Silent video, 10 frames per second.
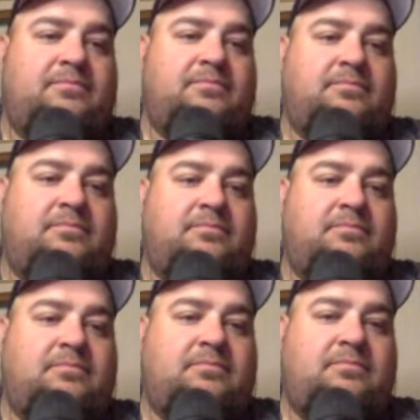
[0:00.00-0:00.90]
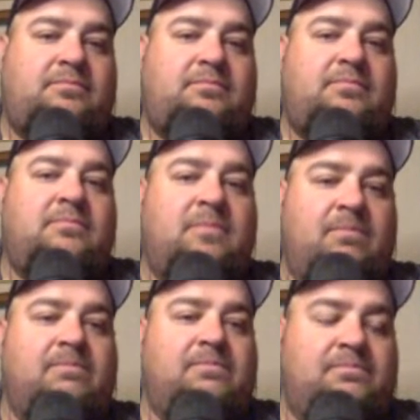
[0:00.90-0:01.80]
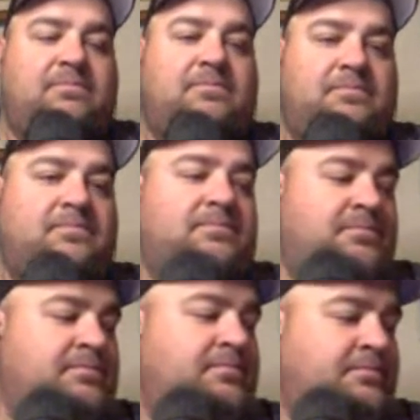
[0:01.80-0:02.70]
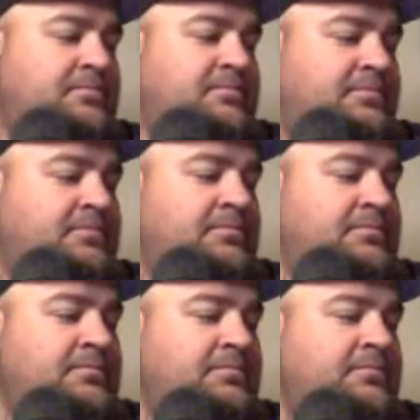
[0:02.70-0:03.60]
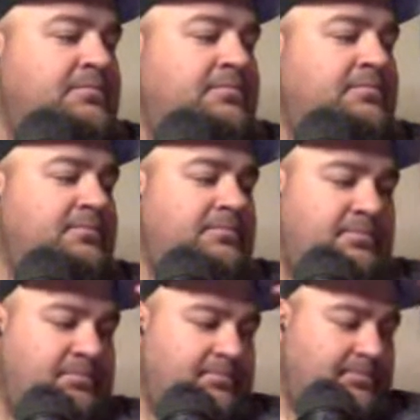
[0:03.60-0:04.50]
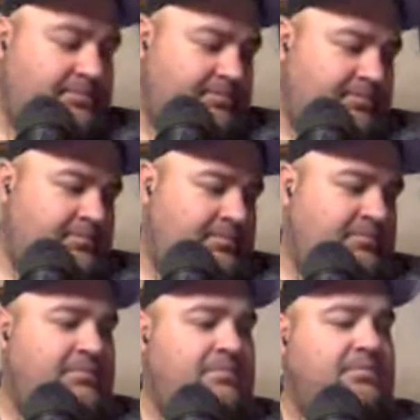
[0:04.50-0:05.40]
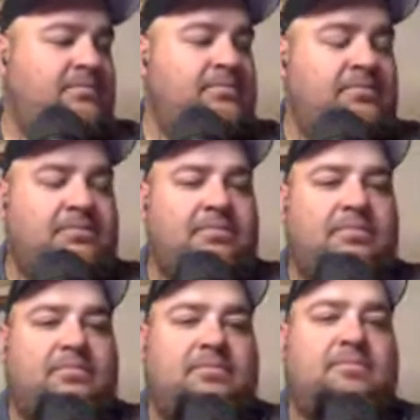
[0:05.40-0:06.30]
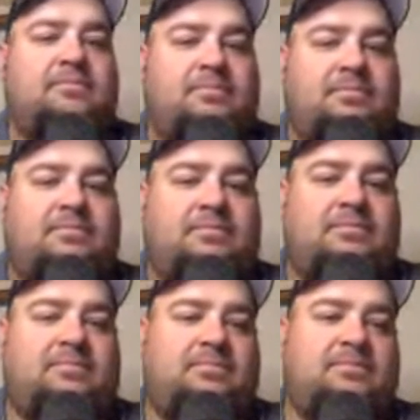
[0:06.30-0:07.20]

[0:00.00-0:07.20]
(silent)